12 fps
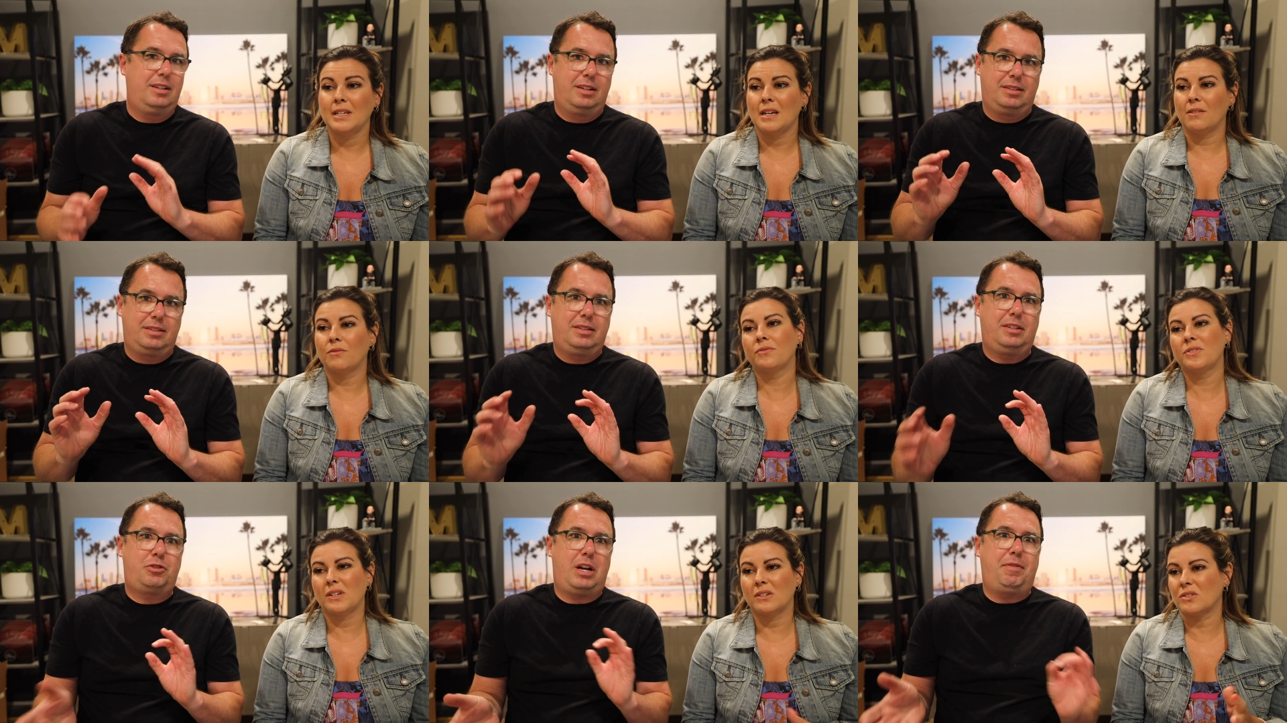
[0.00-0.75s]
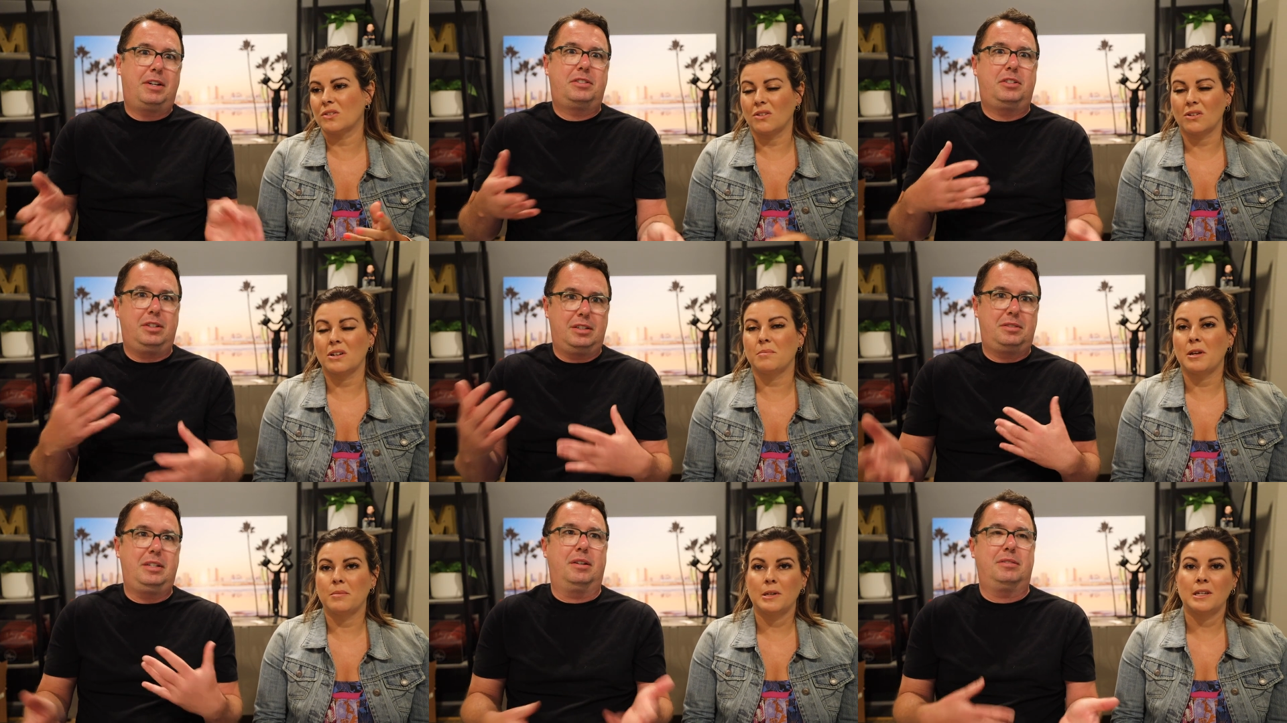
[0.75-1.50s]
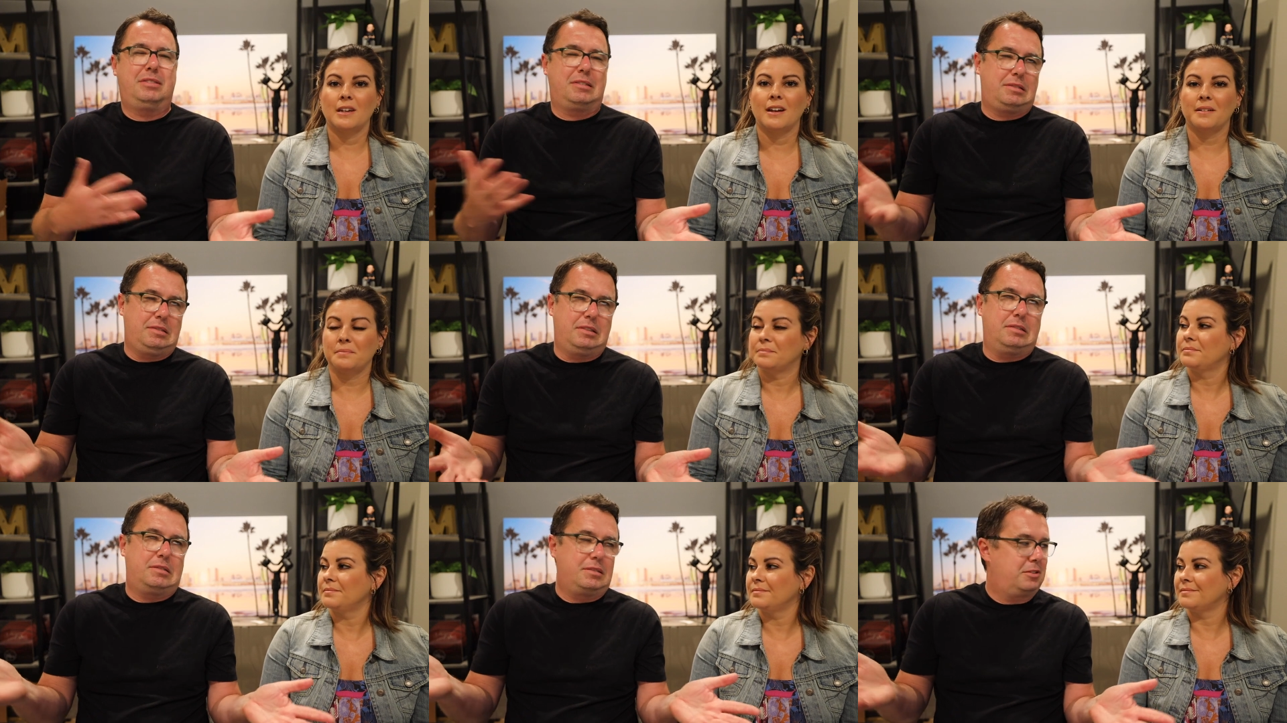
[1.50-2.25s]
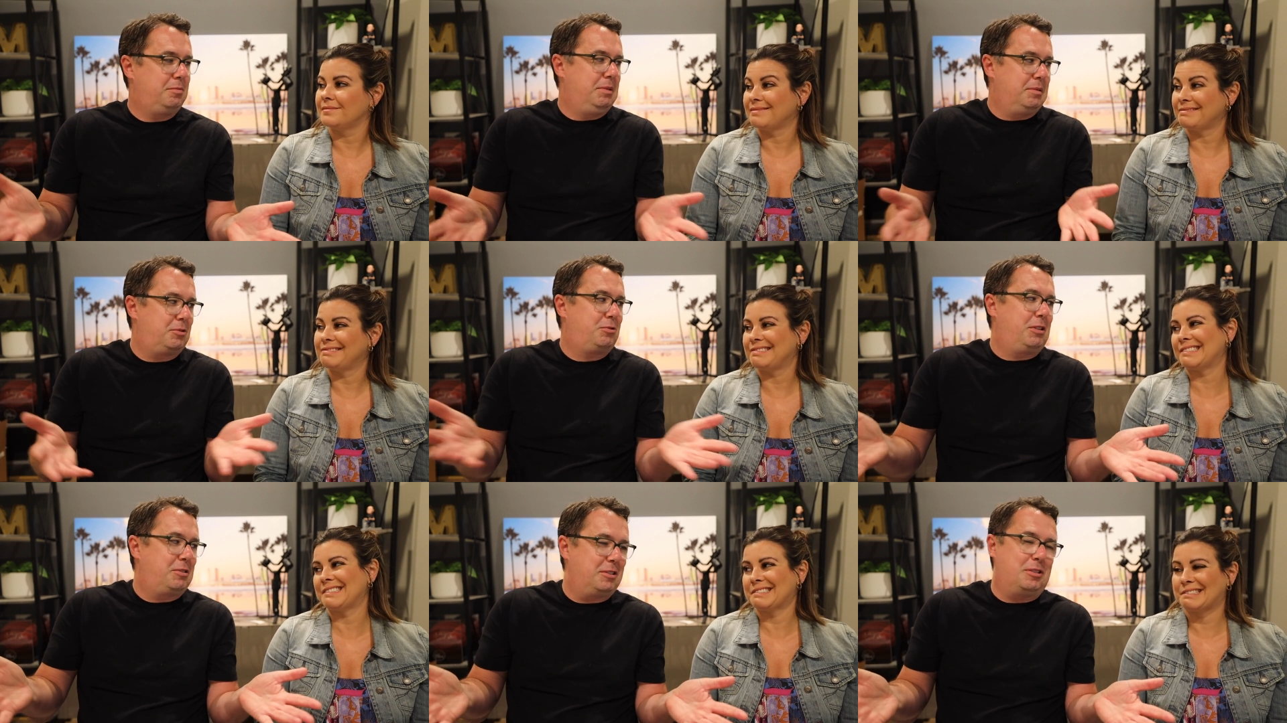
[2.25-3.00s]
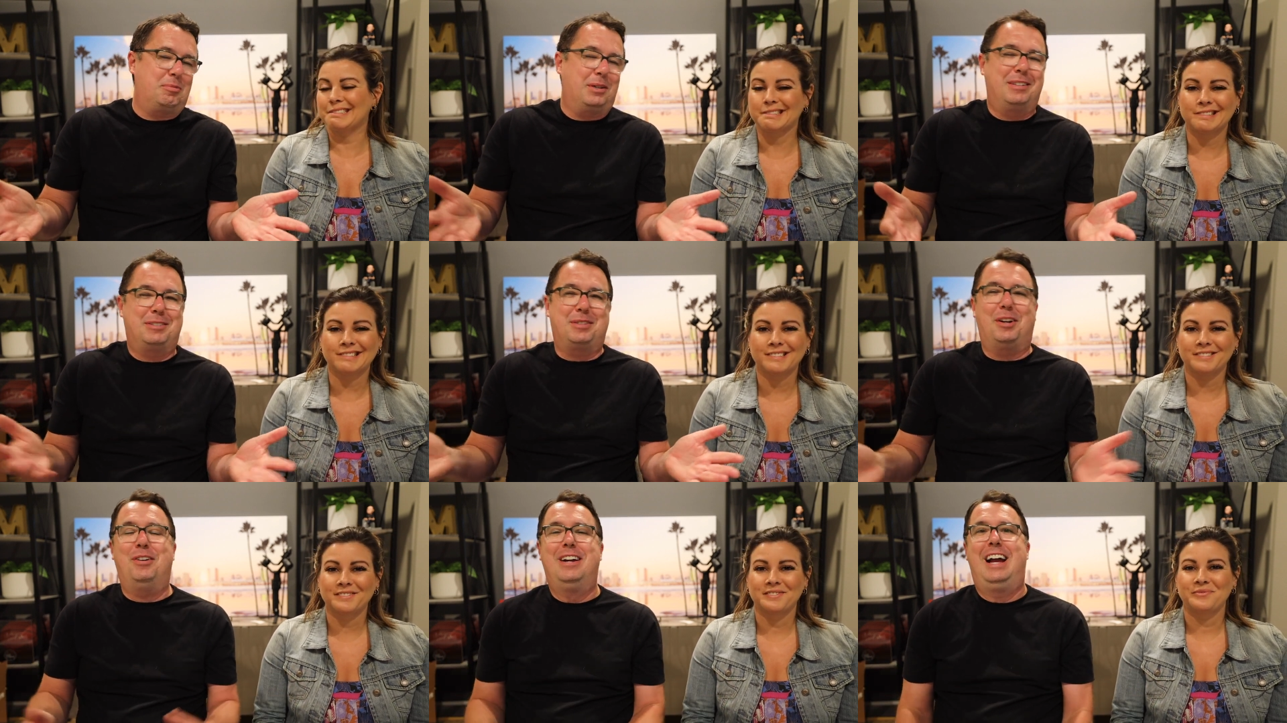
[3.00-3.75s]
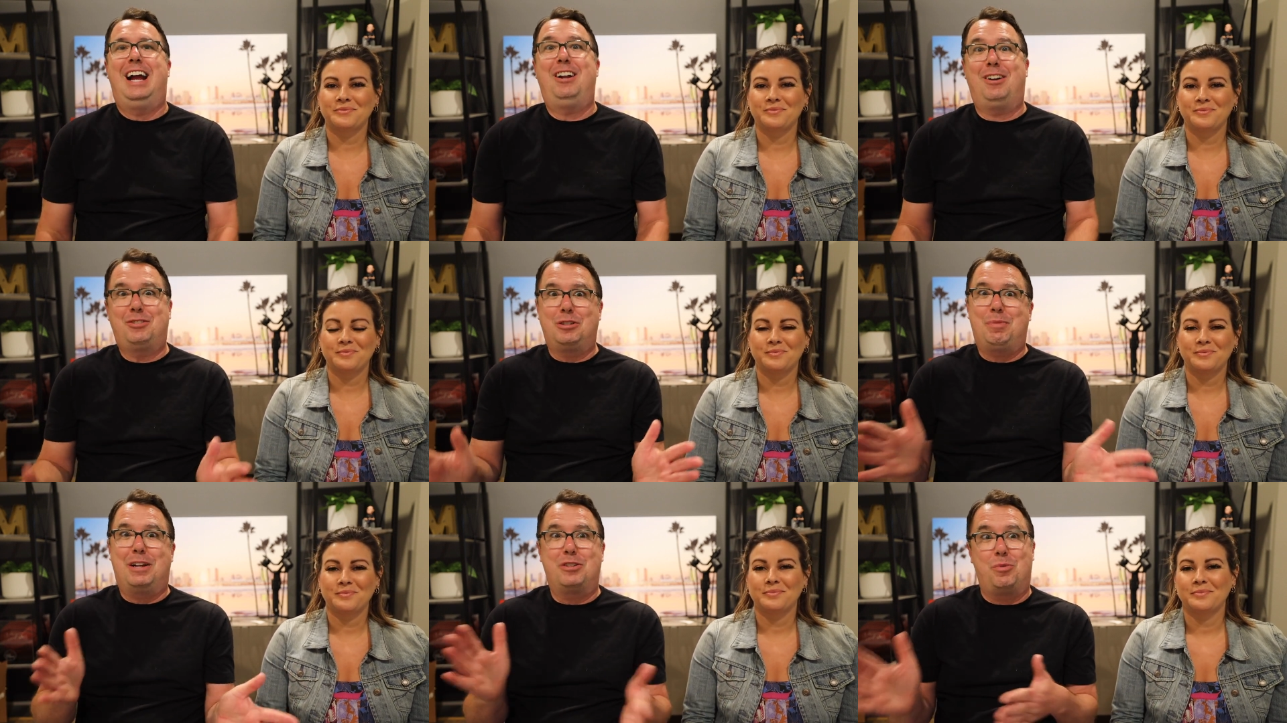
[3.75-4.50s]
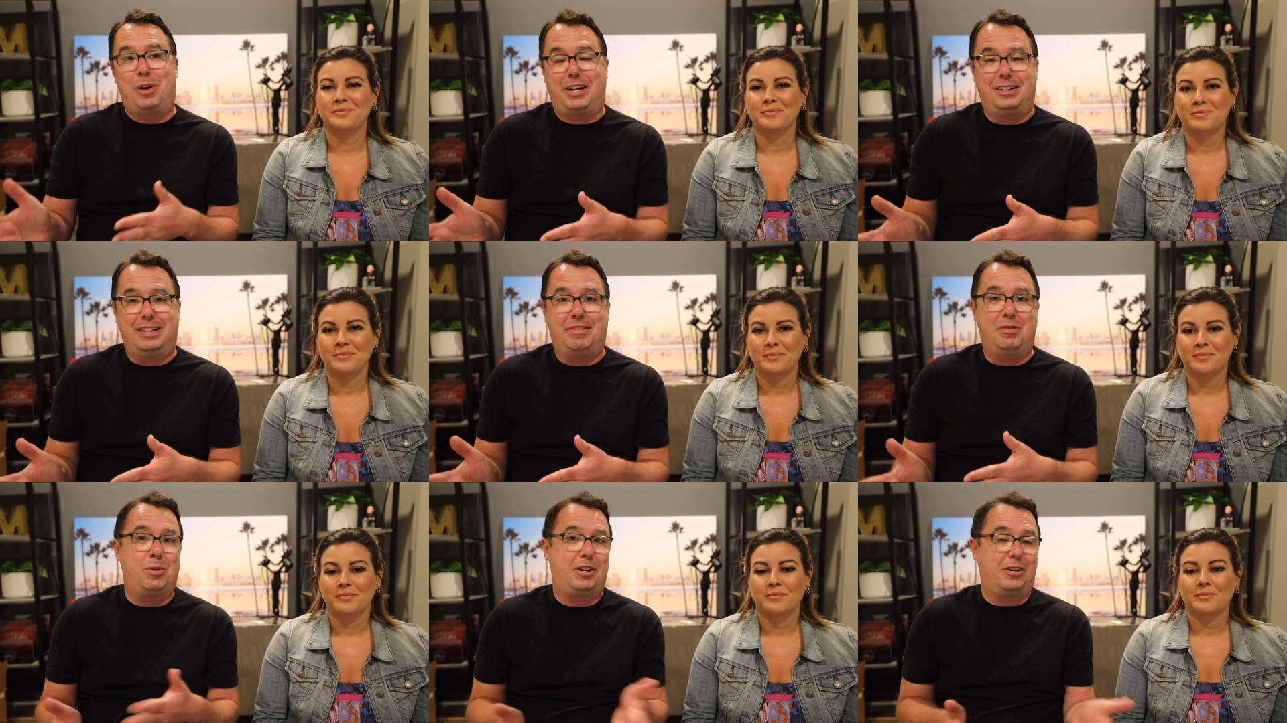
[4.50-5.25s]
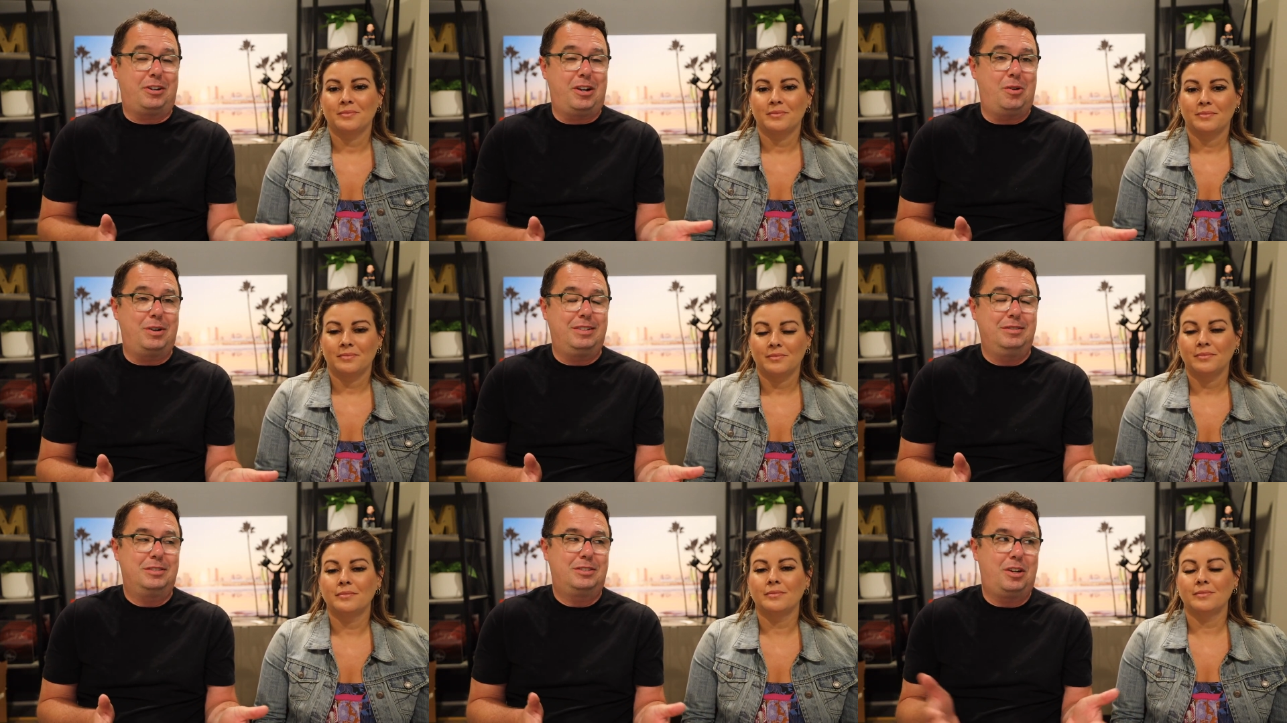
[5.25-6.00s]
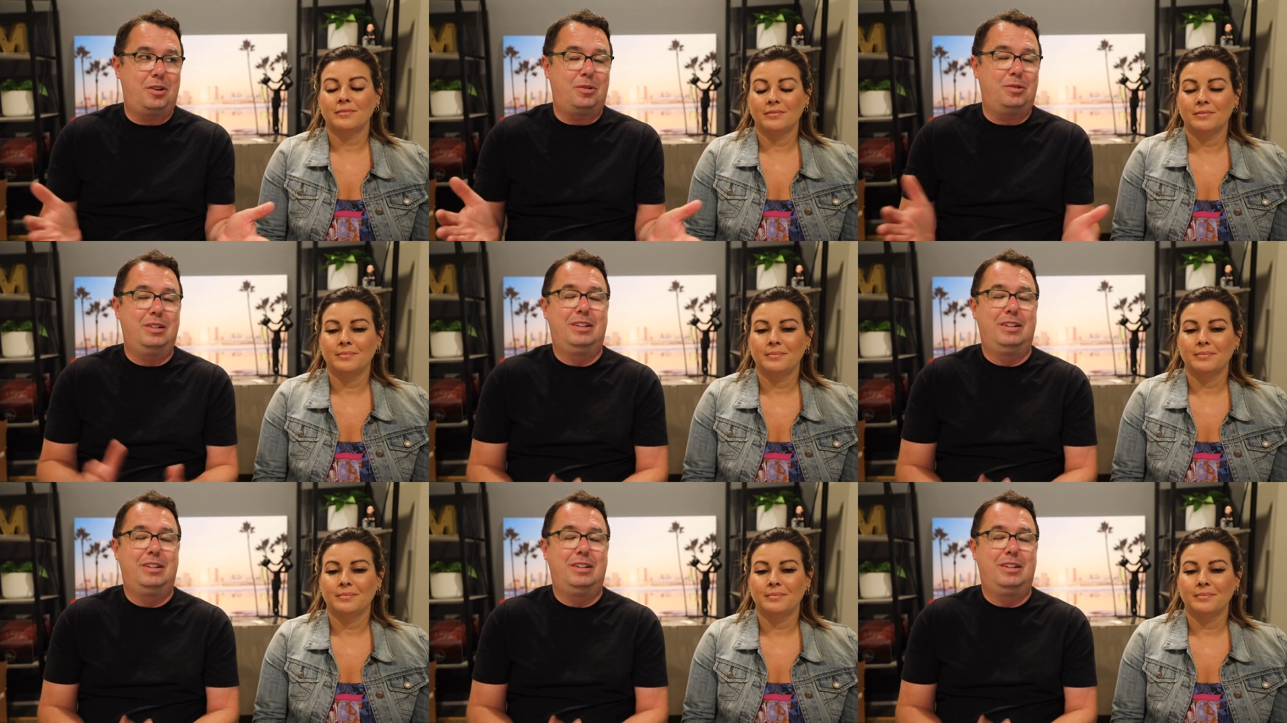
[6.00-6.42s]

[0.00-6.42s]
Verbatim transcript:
Speaker 1: Yeah. The traffic is yeah, six, yeah, six mm-hmm. minutes stretch a little bit. So it also depends on where you live and where you're going. So